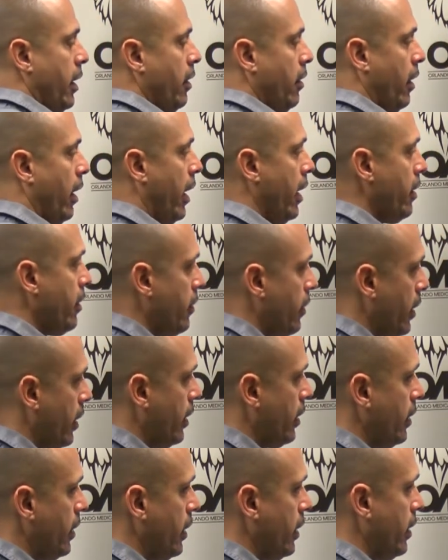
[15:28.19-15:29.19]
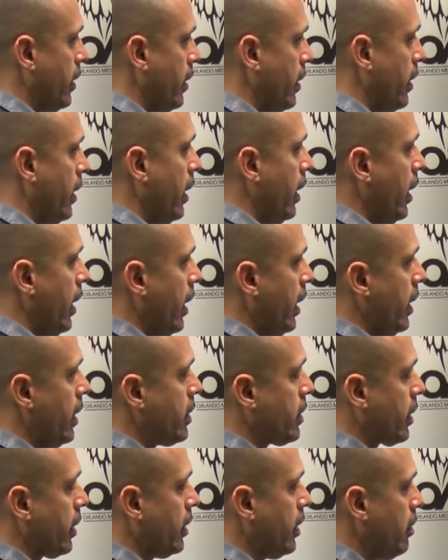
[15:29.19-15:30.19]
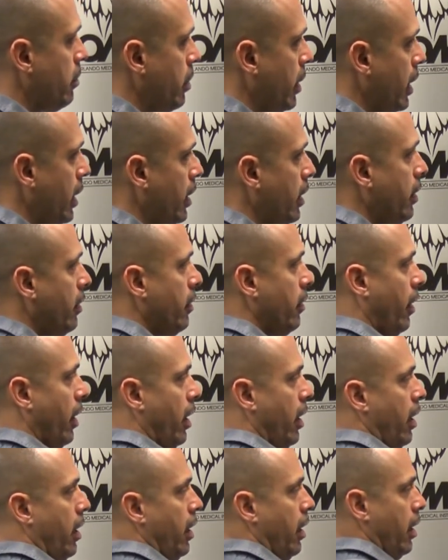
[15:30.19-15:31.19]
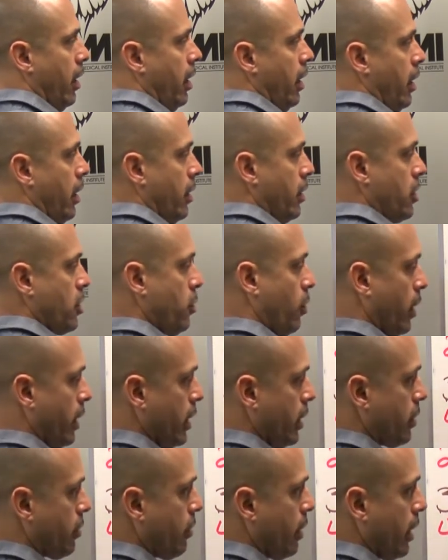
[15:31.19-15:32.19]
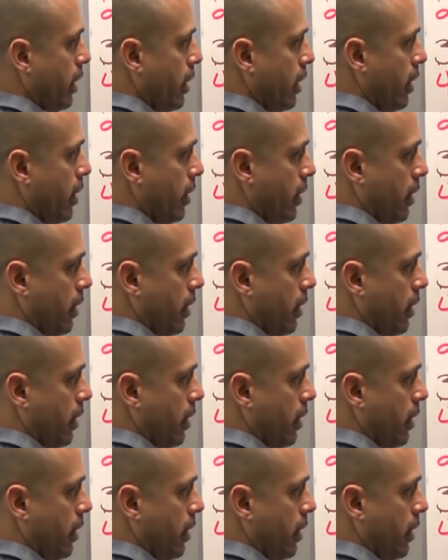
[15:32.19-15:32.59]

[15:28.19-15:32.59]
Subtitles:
right? It's going to be 23.